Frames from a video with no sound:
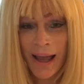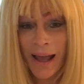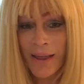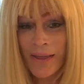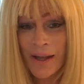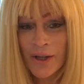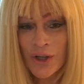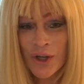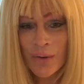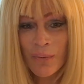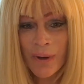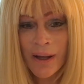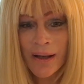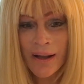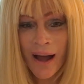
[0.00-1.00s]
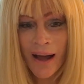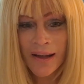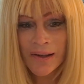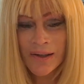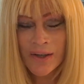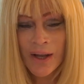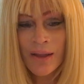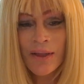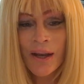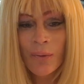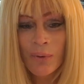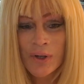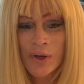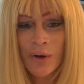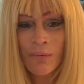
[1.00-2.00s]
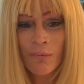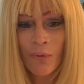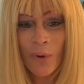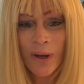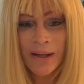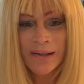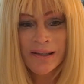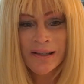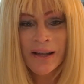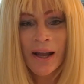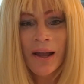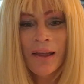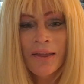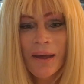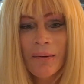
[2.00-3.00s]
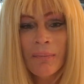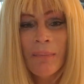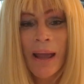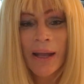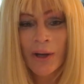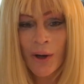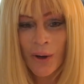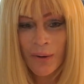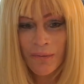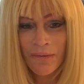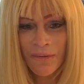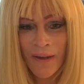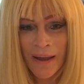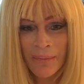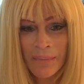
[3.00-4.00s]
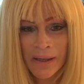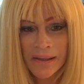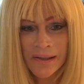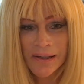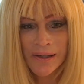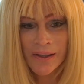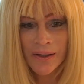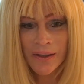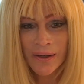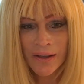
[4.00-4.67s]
And then she realized that it was her voice that made her famous.